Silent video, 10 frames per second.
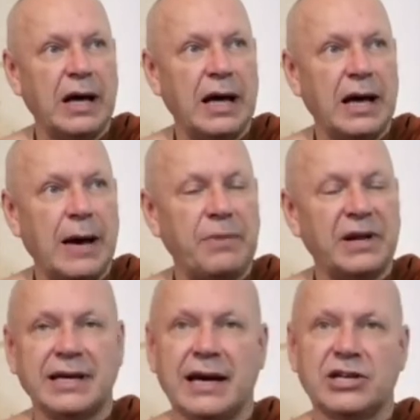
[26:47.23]

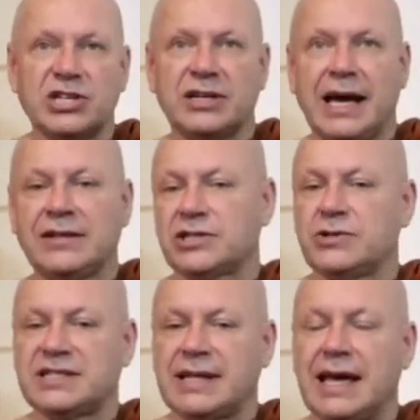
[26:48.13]
application and
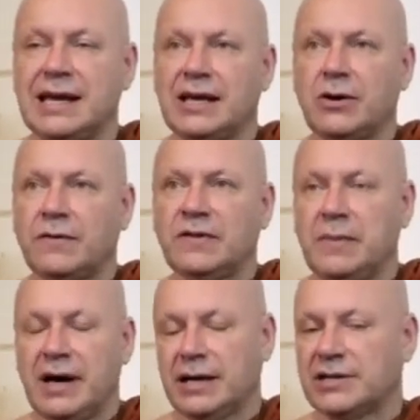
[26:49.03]
sustaining of the
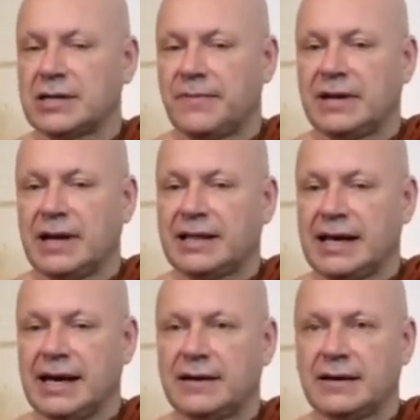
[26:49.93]
mind, something like
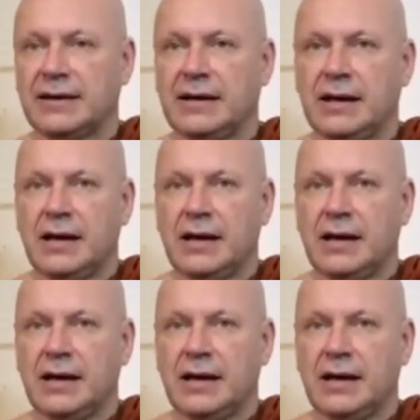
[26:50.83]
that.